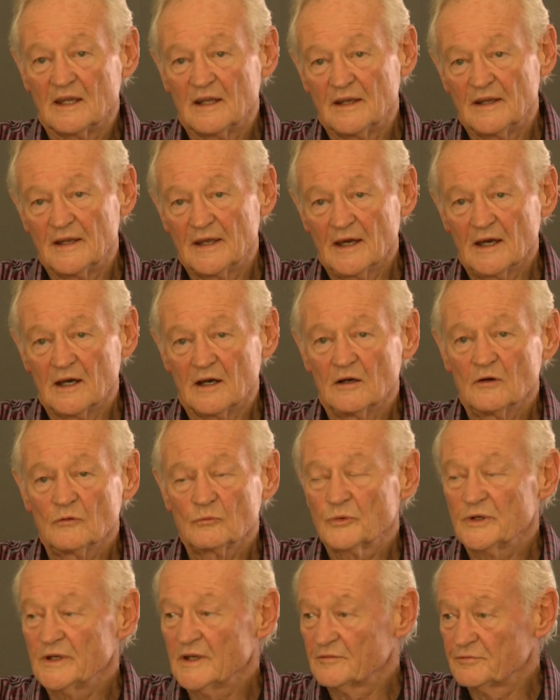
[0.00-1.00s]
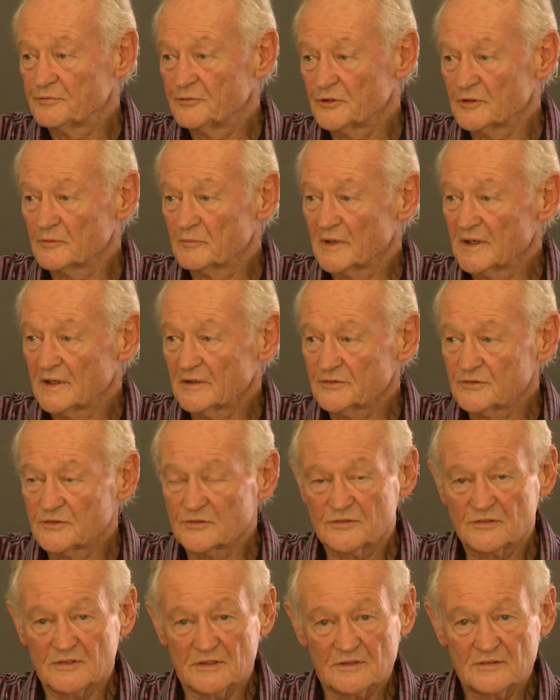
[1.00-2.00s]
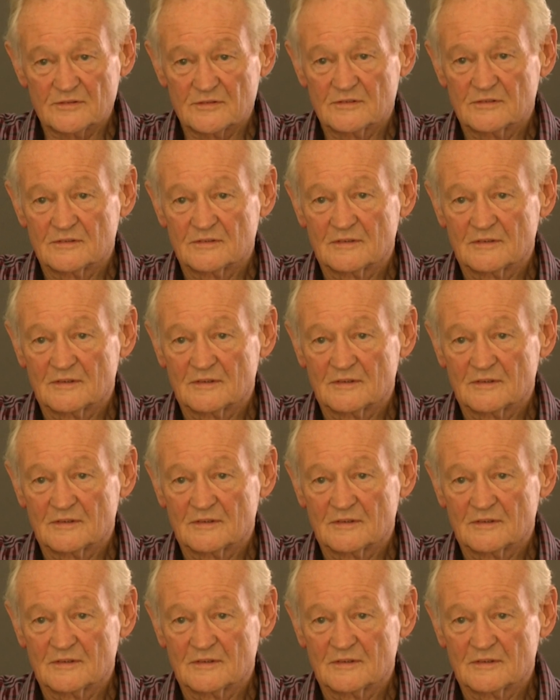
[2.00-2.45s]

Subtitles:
Now we have foot-and-mouth disease.